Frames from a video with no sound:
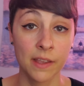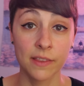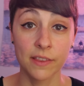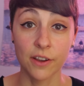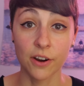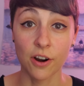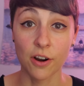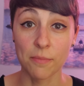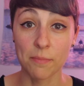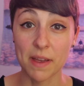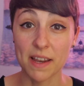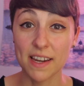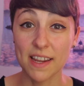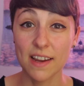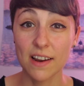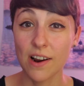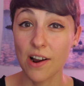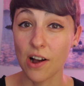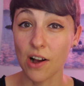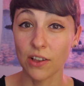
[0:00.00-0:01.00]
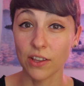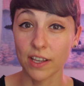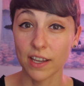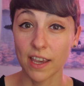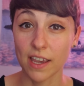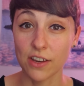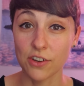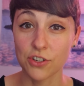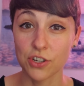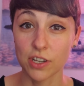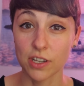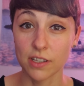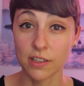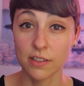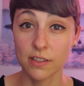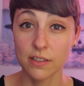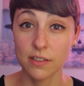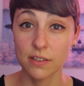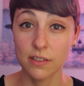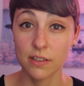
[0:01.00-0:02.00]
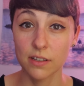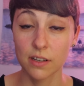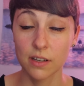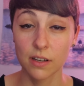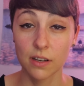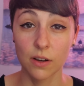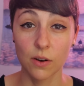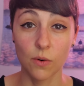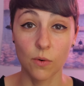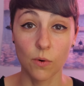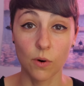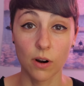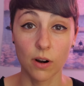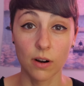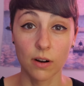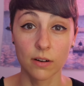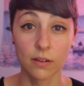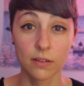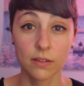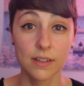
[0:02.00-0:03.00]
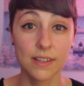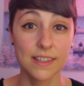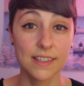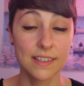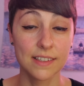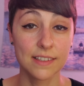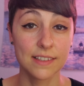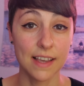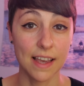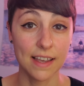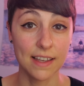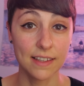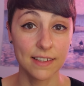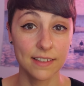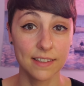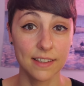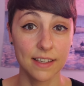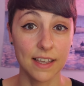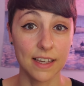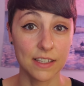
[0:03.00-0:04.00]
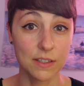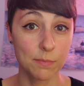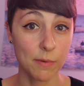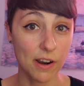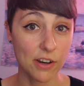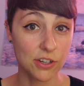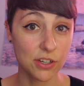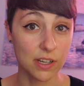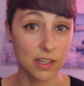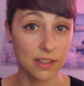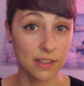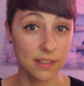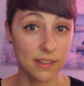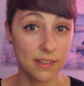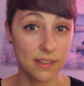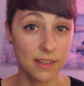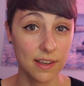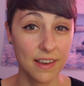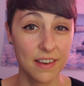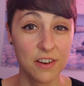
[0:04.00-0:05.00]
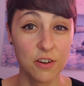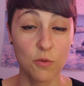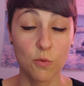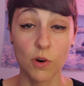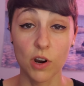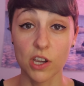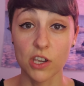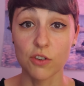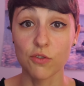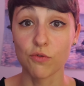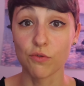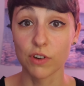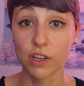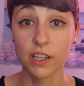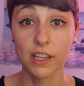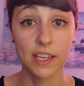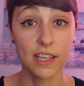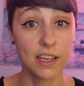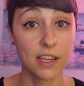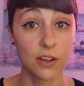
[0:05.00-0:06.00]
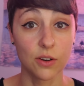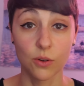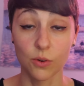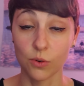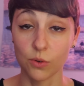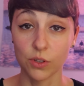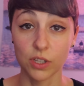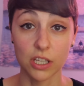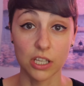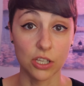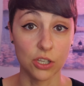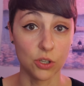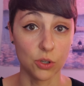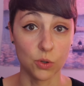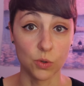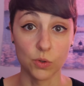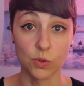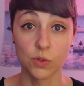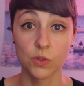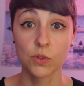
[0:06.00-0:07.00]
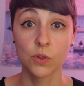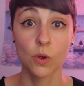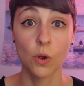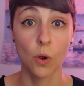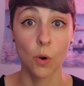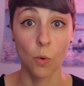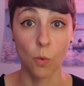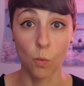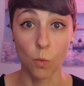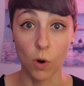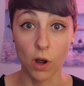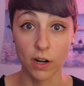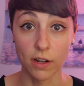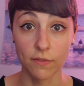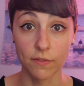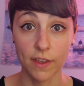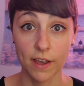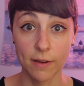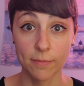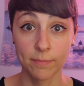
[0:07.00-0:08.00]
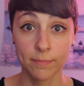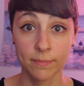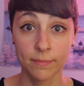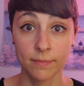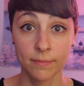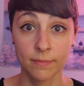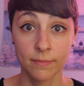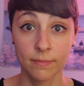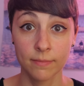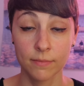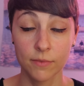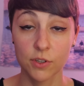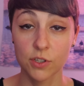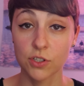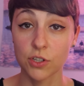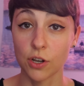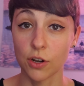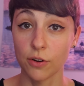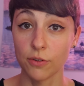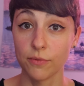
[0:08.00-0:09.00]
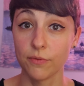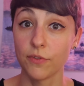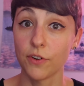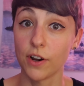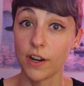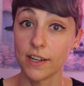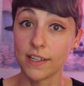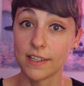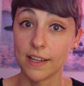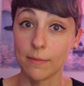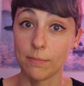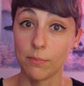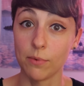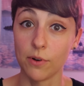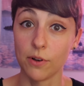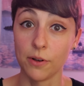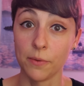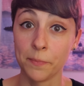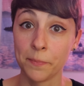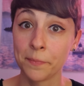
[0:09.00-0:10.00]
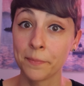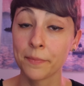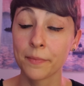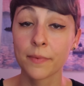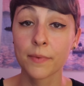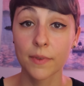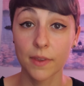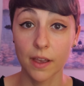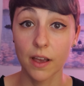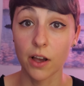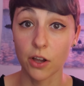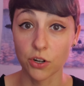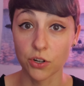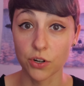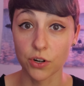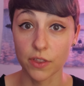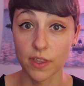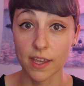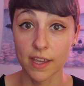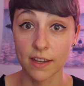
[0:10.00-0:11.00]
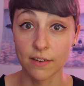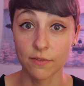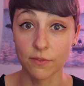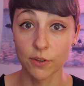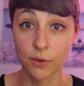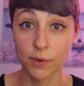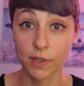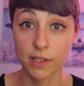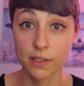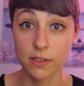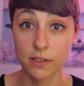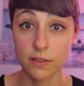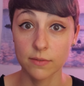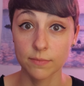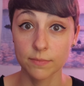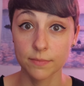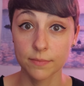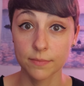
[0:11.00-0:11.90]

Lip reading: there are many collocations or set expressions where you really can only use one of them. So, for example, under the influence.